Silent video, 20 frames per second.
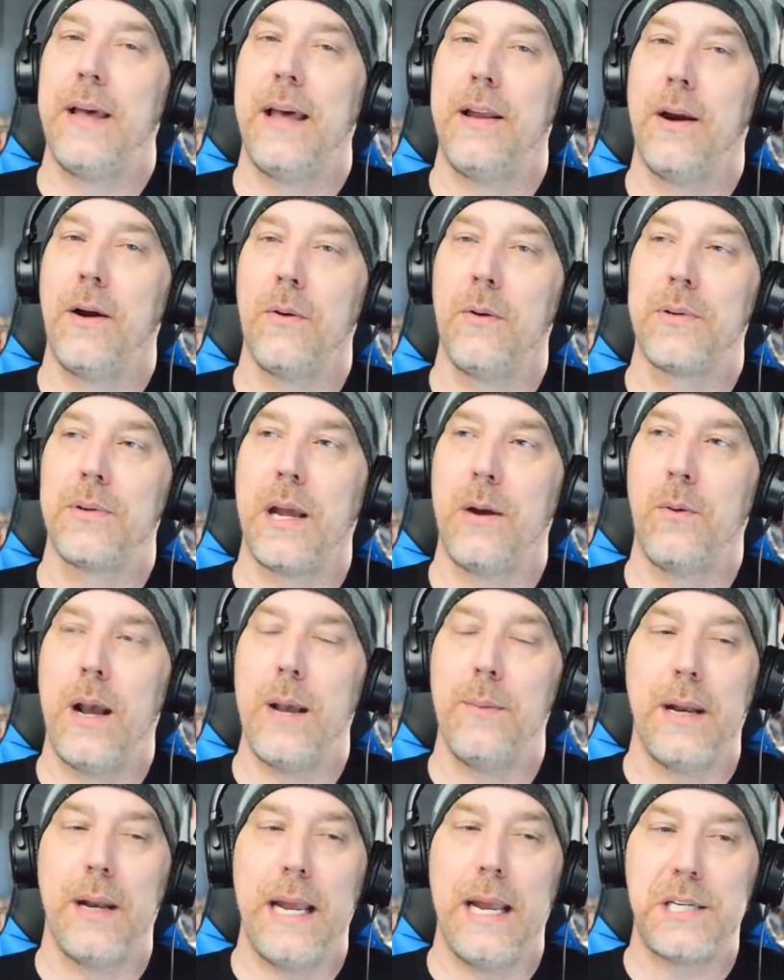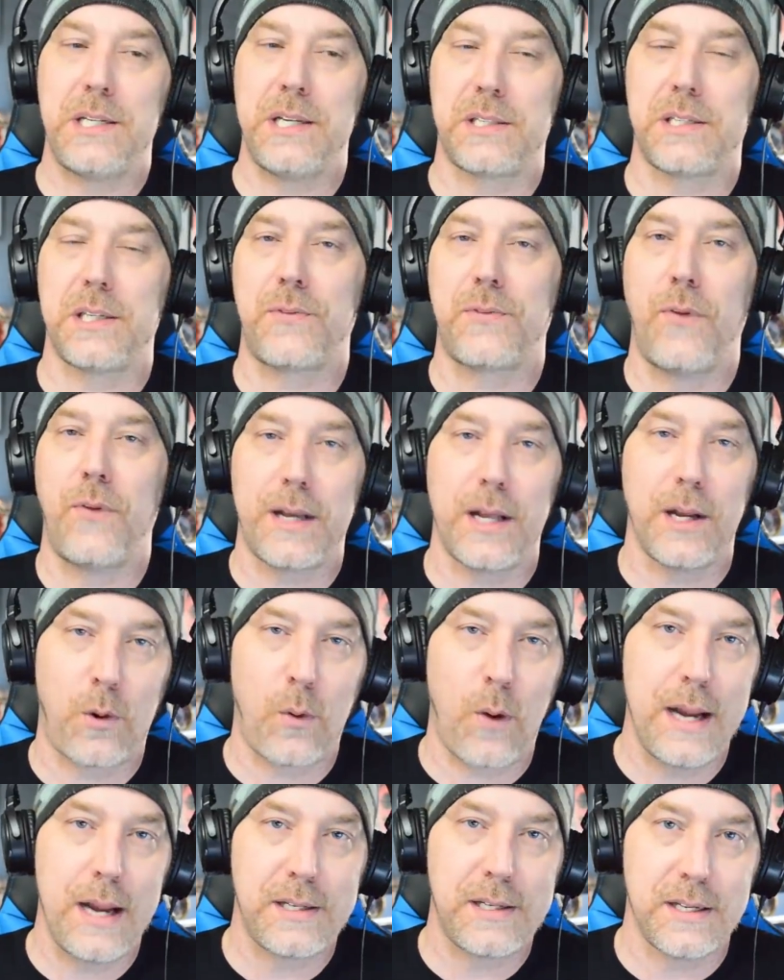that they're going to say, wait a minute, he's just yeah. as fucking
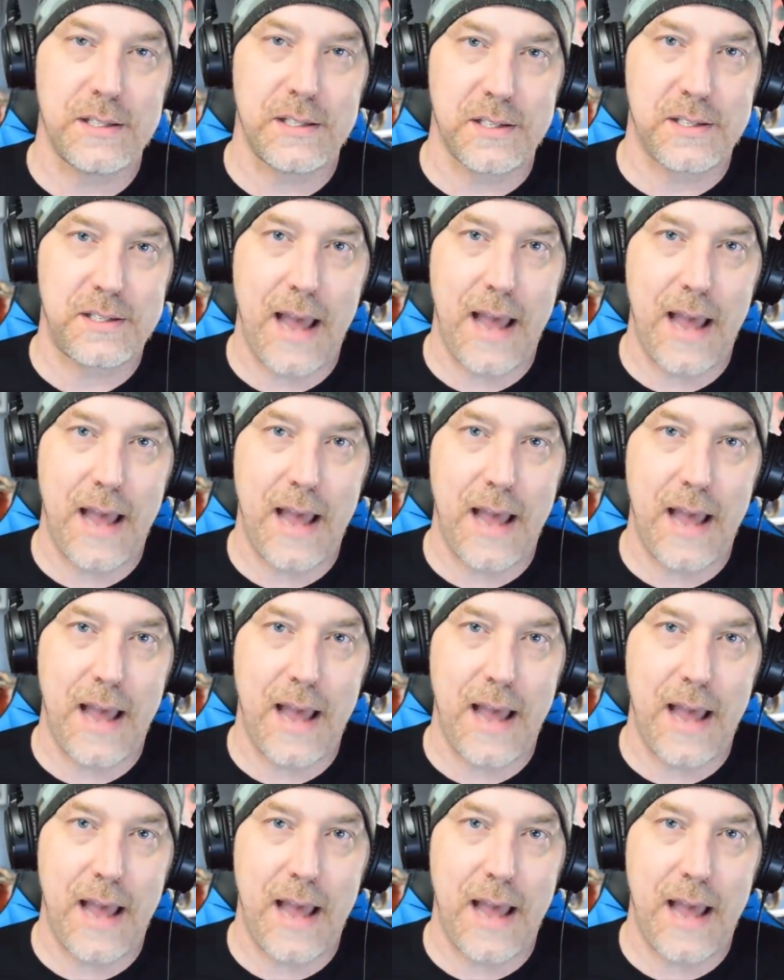crazy as his